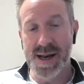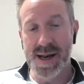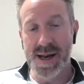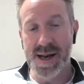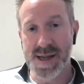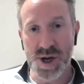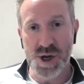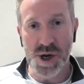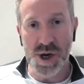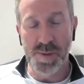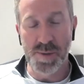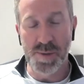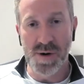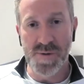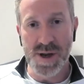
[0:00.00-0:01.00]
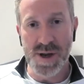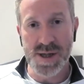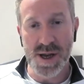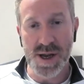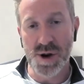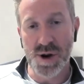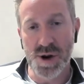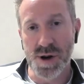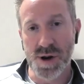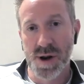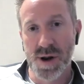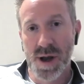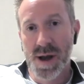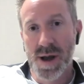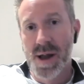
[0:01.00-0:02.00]
a sensation in your pelvis, then you
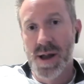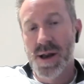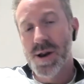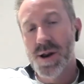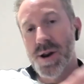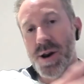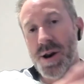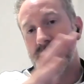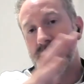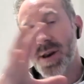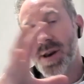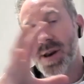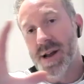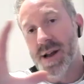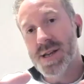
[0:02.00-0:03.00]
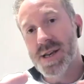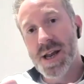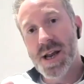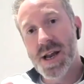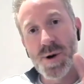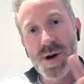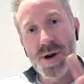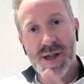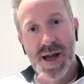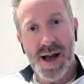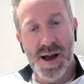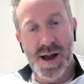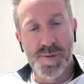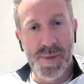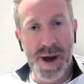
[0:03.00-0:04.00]
can you know extinguish
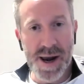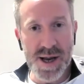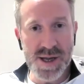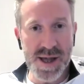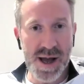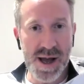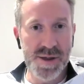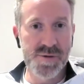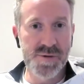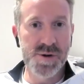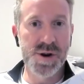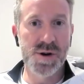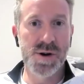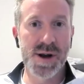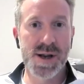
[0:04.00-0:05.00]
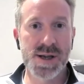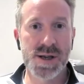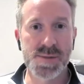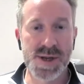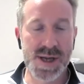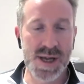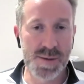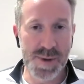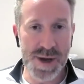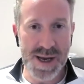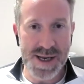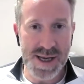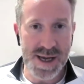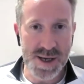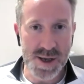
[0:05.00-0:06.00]
that and manage that through doing some
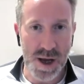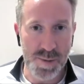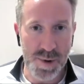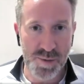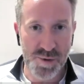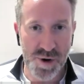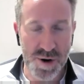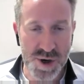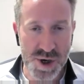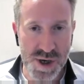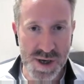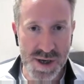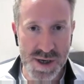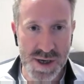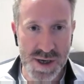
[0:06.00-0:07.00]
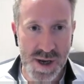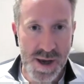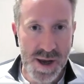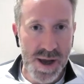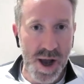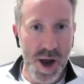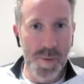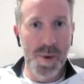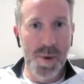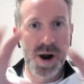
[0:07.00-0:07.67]
cbt type approaches and